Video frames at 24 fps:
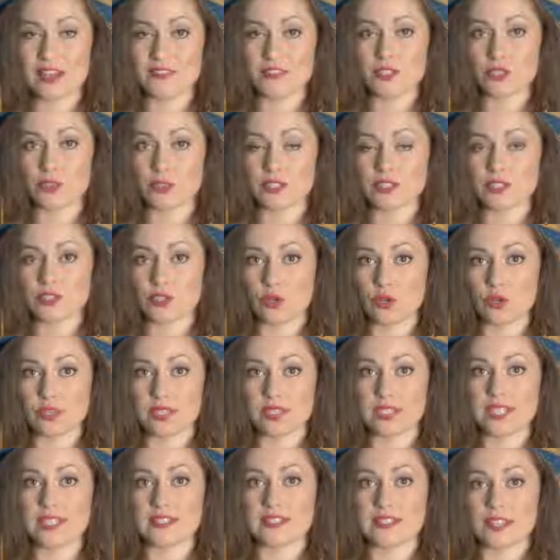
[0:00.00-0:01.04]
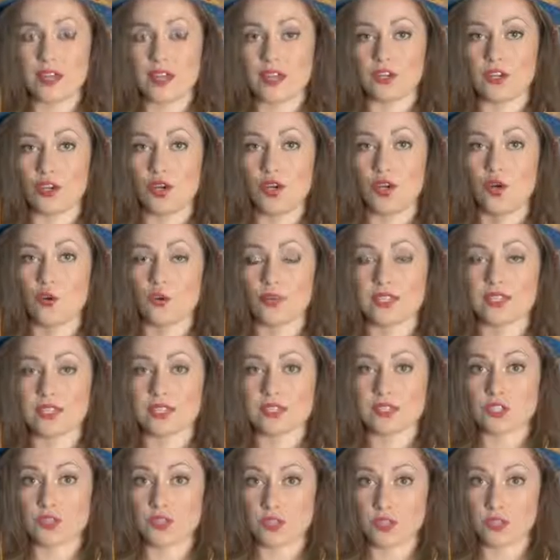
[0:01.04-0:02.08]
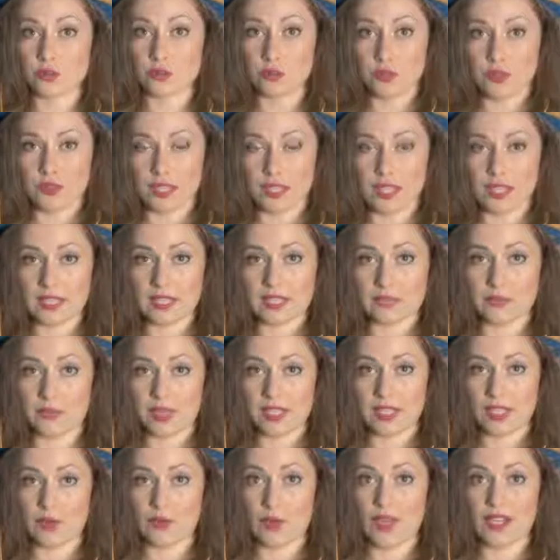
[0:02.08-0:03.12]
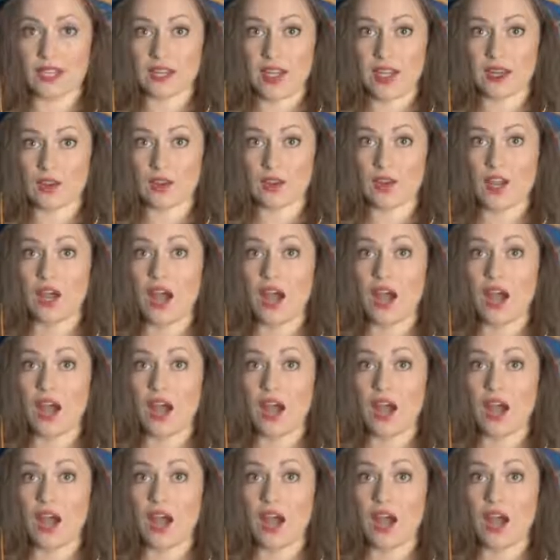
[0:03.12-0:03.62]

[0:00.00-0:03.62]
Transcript: after Chris Nolan is done with this third movie that he's making right now.